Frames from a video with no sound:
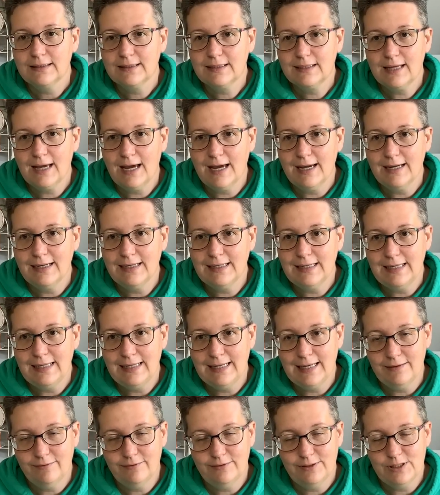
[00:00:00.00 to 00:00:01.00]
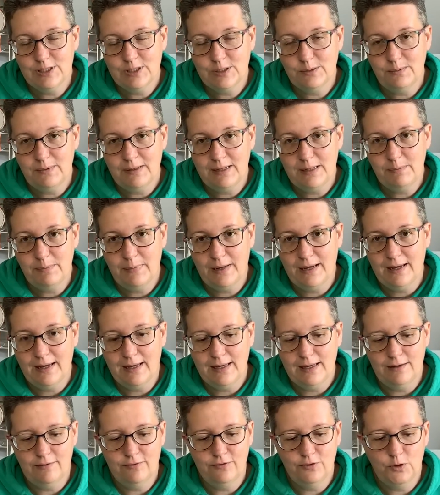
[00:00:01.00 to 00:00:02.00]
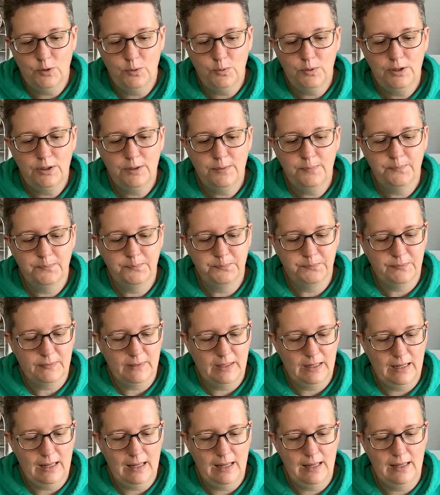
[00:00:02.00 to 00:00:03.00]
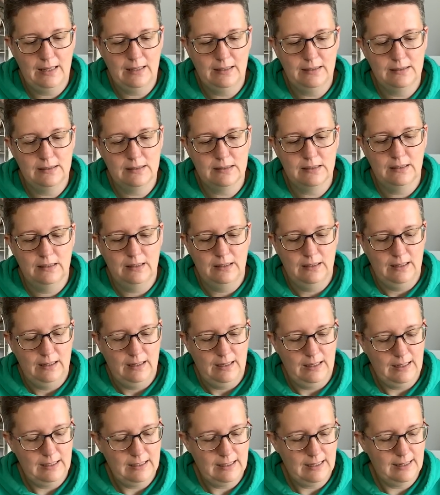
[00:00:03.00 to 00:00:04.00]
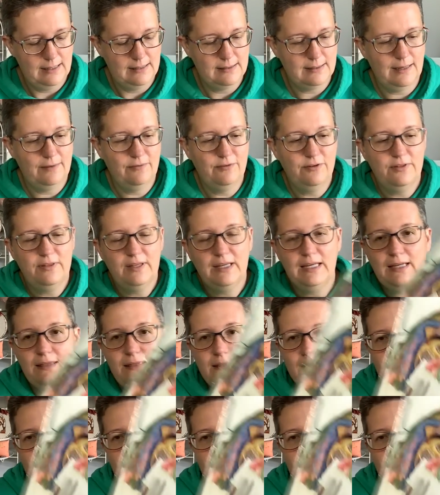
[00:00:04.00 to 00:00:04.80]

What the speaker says: kindly given to me by a viewer, and it has everything in the